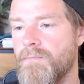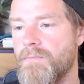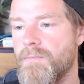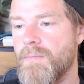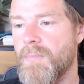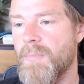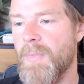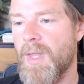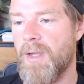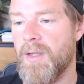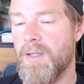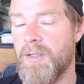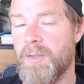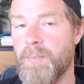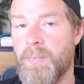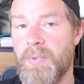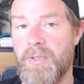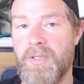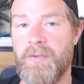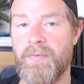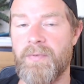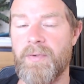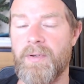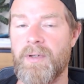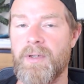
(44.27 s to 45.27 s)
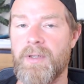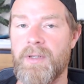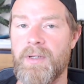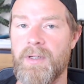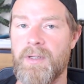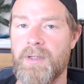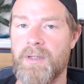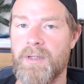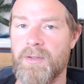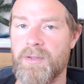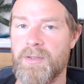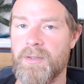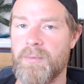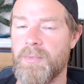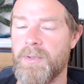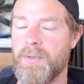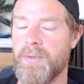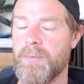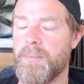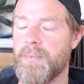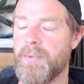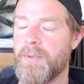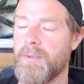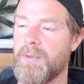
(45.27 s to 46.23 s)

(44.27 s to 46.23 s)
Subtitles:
specifically custom loop.